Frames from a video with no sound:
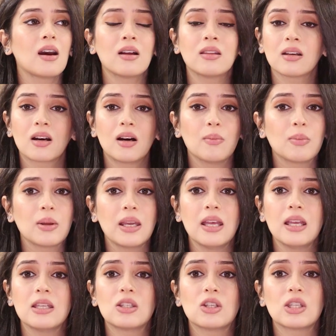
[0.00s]
other
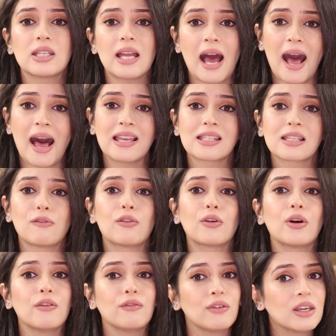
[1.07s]
companies just ask
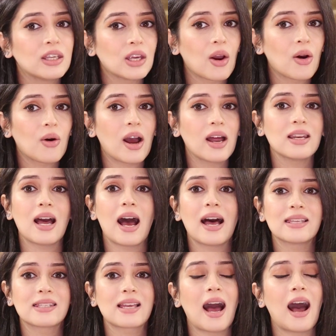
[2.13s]
for a video and
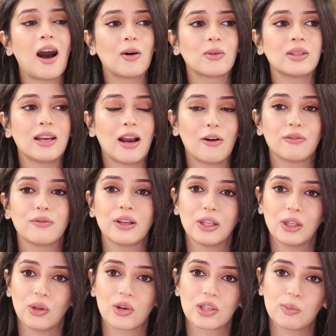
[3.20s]
ask how the
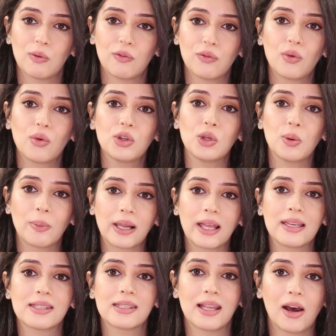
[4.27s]
outfit looks before you
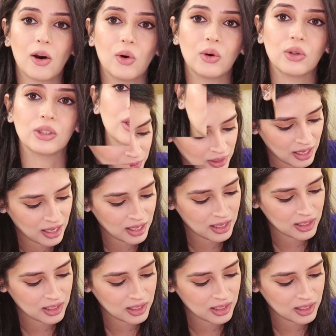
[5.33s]
place that order.